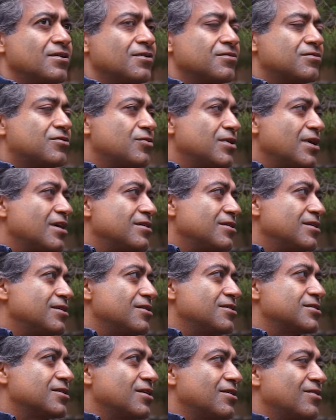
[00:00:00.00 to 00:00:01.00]
You know, 300
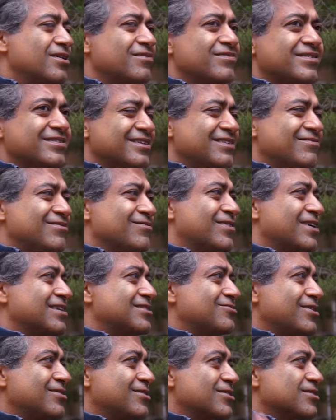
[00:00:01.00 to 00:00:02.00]
years ago, or even
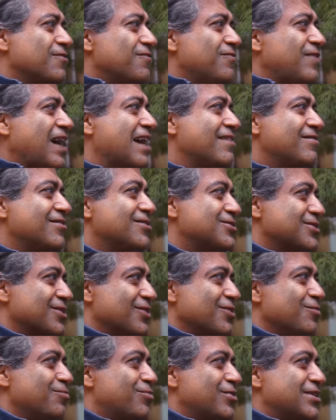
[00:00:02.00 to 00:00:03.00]
forget 300, 5 years
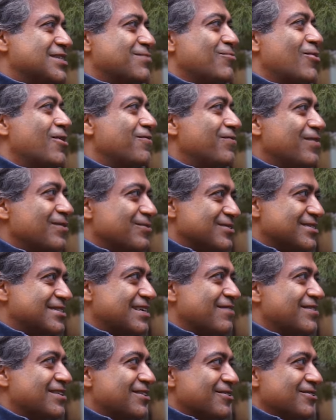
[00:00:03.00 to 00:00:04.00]
ago, pre-smartphones,
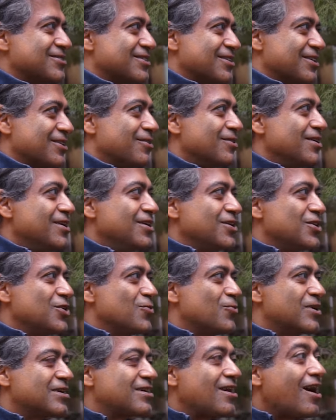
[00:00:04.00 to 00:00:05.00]
7 years ago,
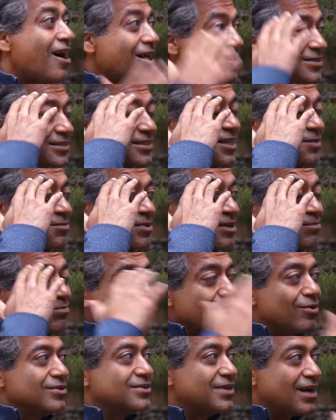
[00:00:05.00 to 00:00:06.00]
you weren't constantly being
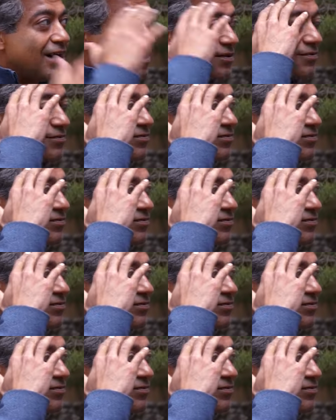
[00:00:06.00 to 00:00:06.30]
pulled out